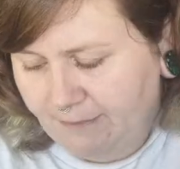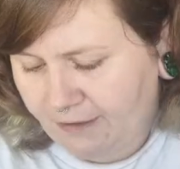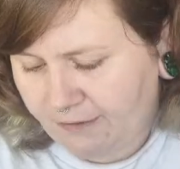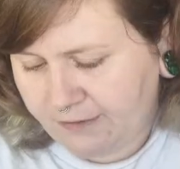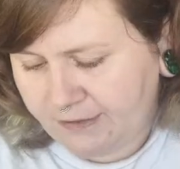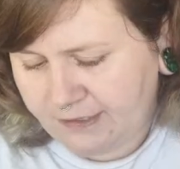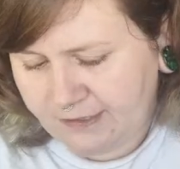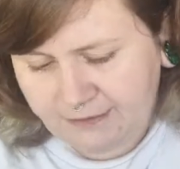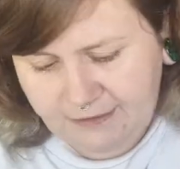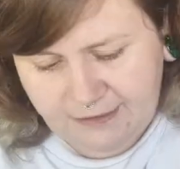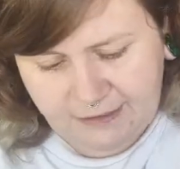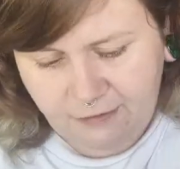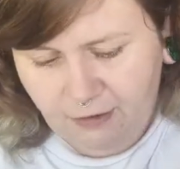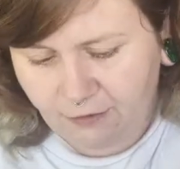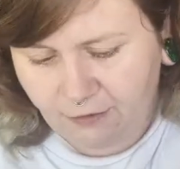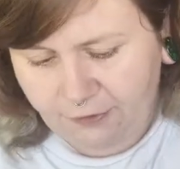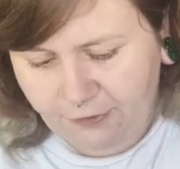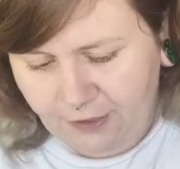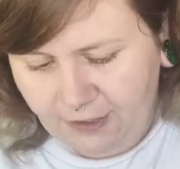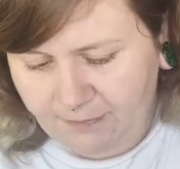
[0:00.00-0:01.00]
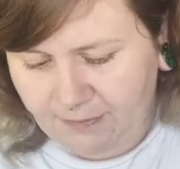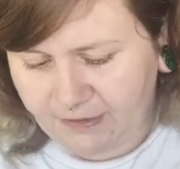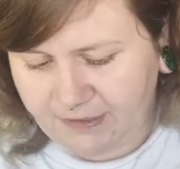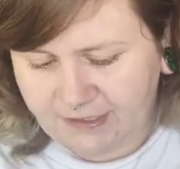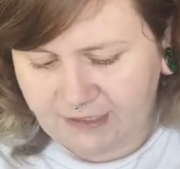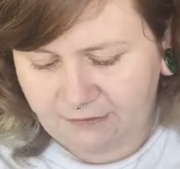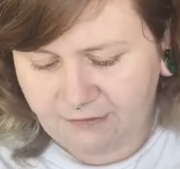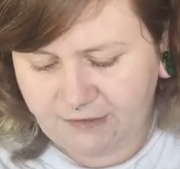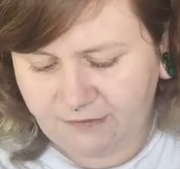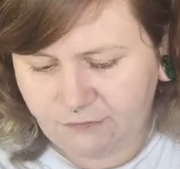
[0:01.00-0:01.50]
mils. It's not 30 mils
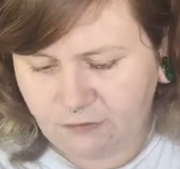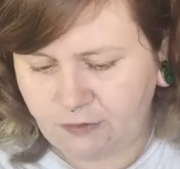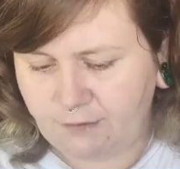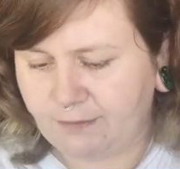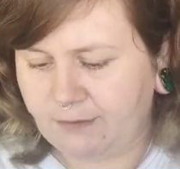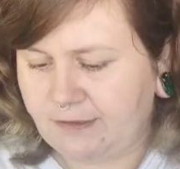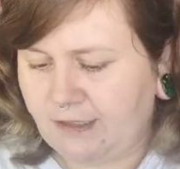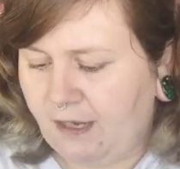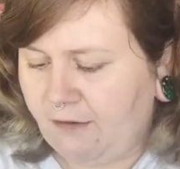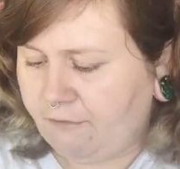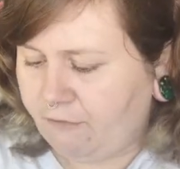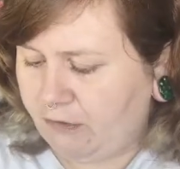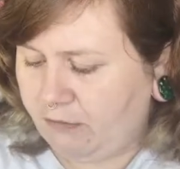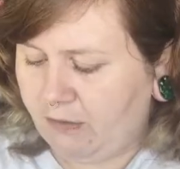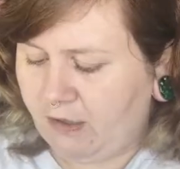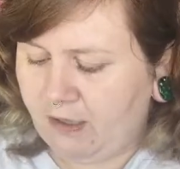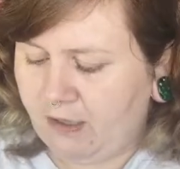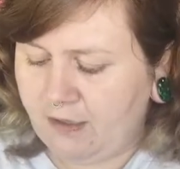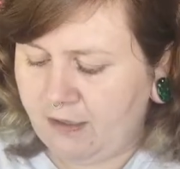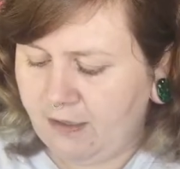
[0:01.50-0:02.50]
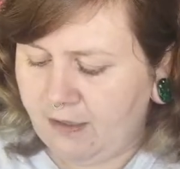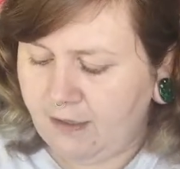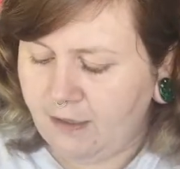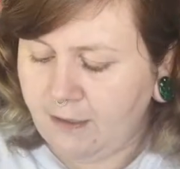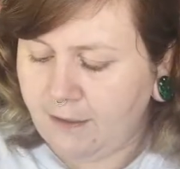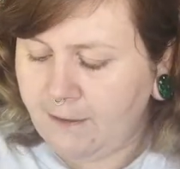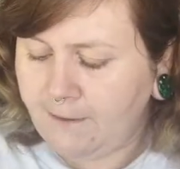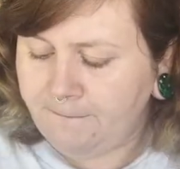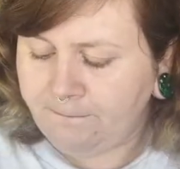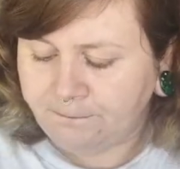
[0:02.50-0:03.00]
now because I've dribbled it everywhere.
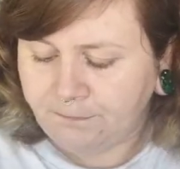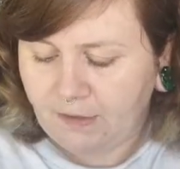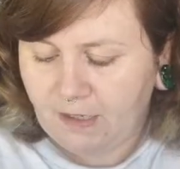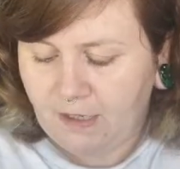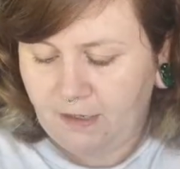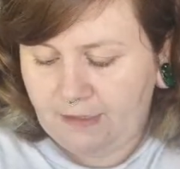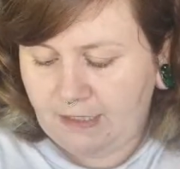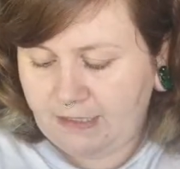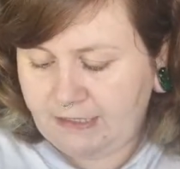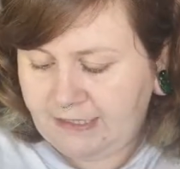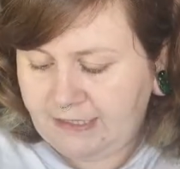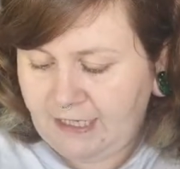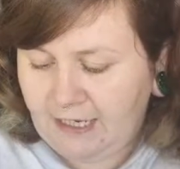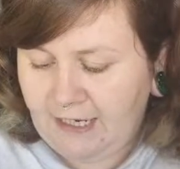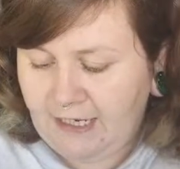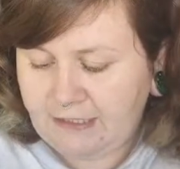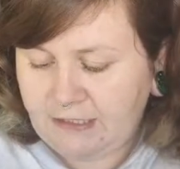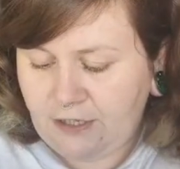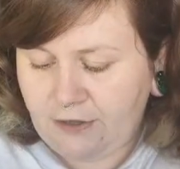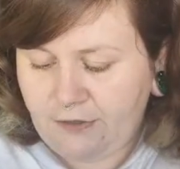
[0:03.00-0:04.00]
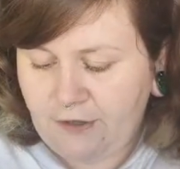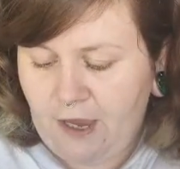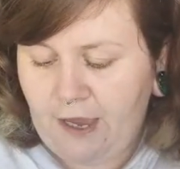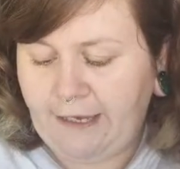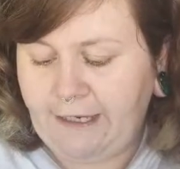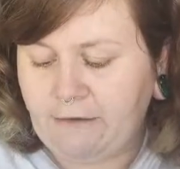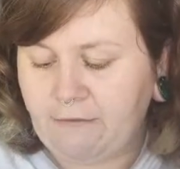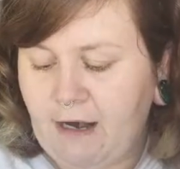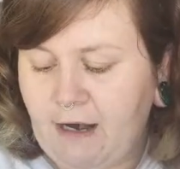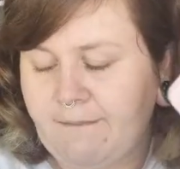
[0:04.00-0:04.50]
This here is a
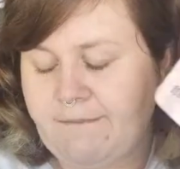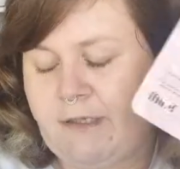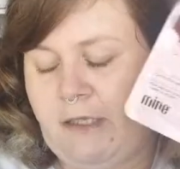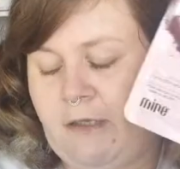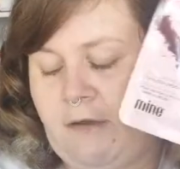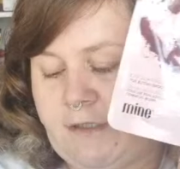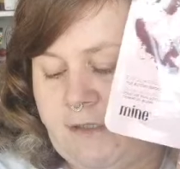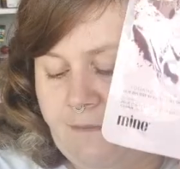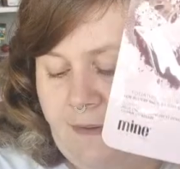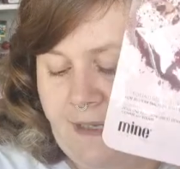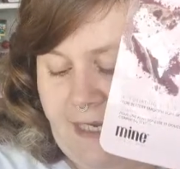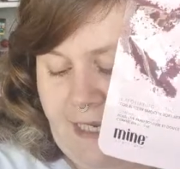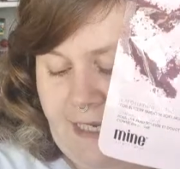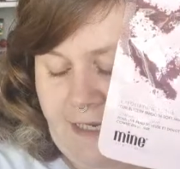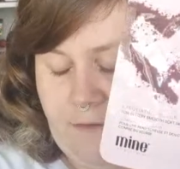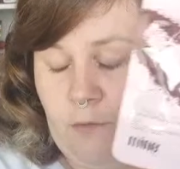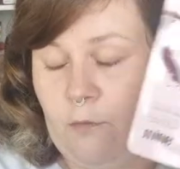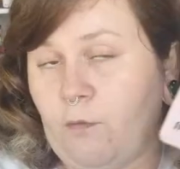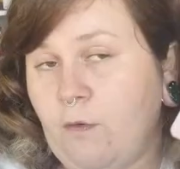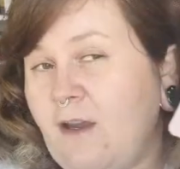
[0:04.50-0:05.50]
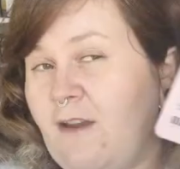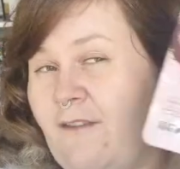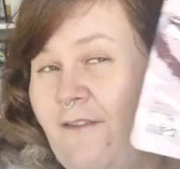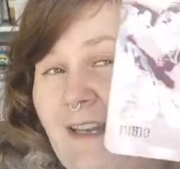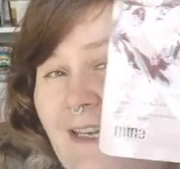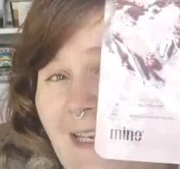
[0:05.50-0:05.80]
30 gram deluxe mini with